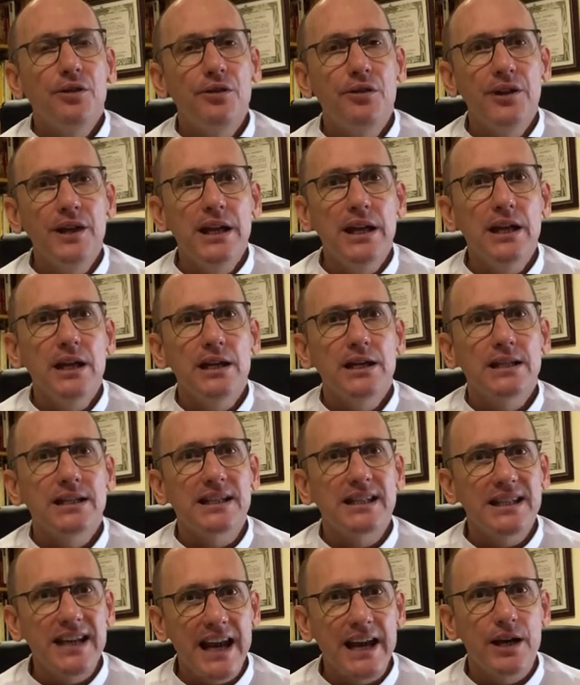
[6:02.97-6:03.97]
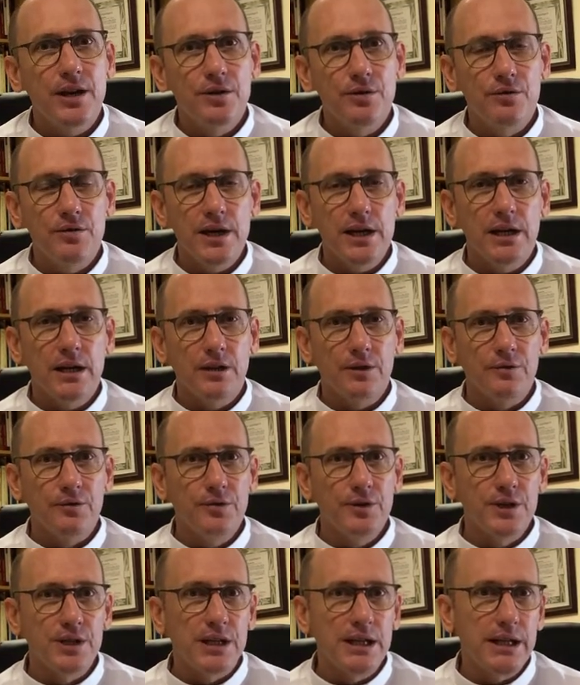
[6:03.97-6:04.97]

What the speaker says: the second reading, the first